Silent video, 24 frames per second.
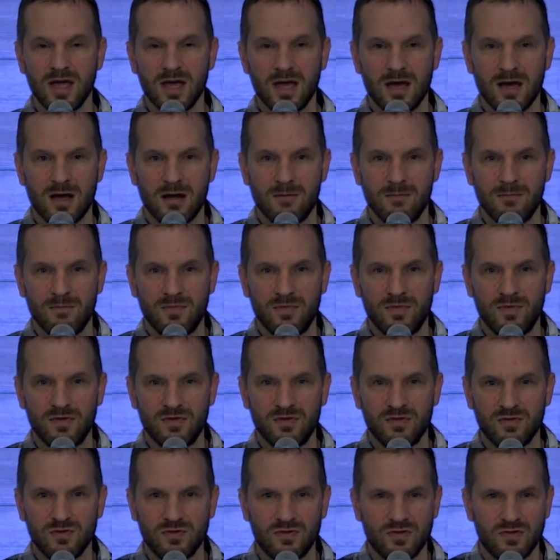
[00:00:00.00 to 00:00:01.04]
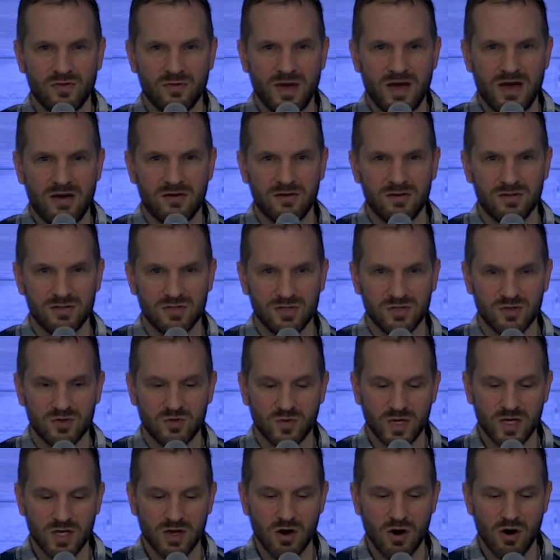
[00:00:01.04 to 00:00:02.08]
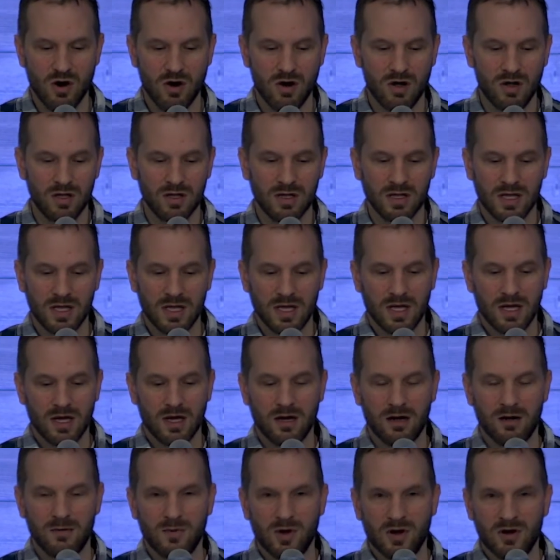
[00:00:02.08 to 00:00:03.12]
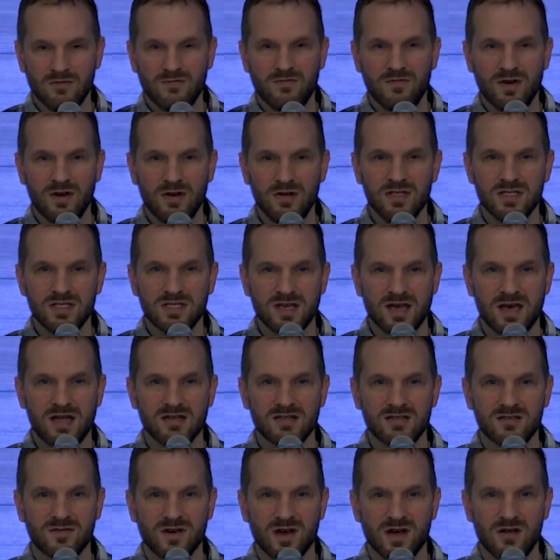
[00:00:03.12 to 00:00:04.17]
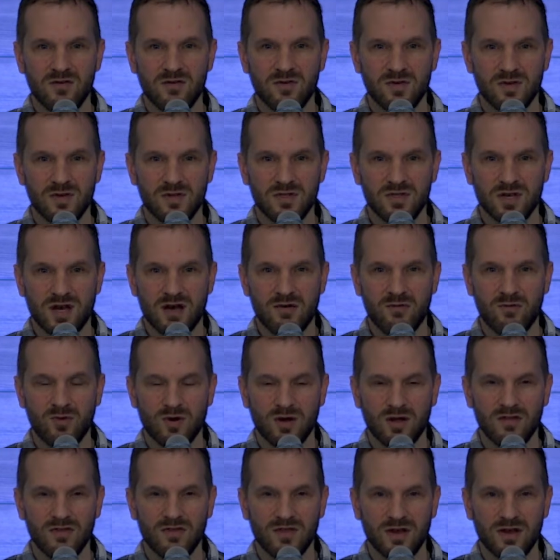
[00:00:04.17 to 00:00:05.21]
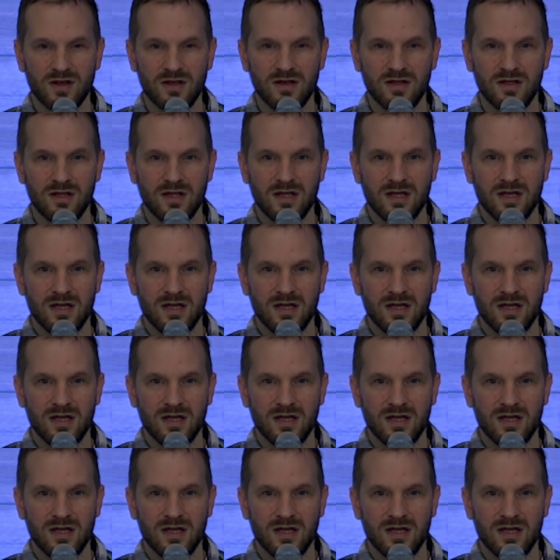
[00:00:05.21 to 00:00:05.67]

um, the truth of the matter is, is we all um, are very satisfied with a job well done.